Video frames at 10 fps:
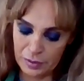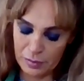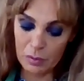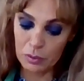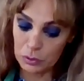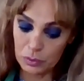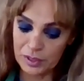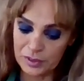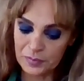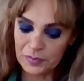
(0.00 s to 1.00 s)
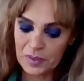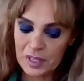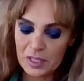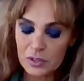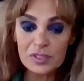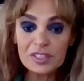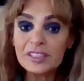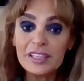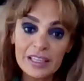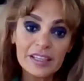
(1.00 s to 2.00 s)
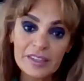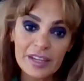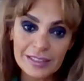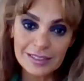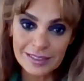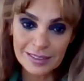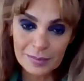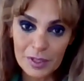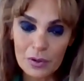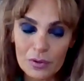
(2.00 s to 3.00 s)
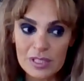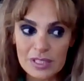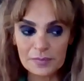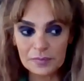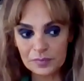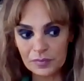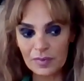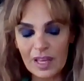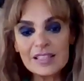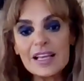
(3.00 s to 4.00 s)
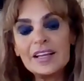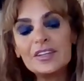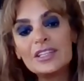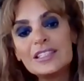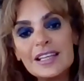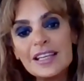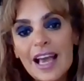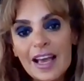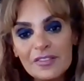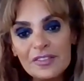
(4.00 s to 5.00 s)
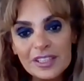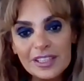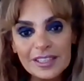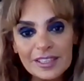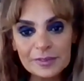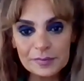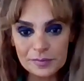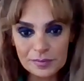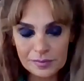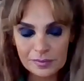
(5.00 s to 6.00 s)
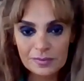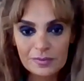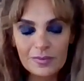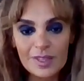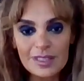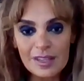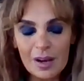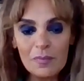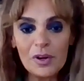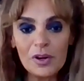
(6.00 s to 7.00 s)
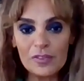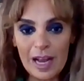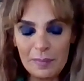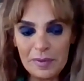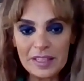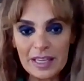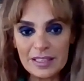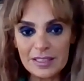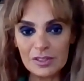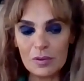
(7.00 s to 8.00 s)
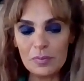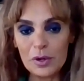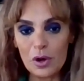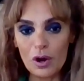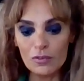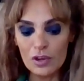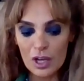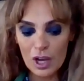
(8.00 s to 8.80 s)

award winner. So this is really great because it's increasing every year. The number of applicants, the number of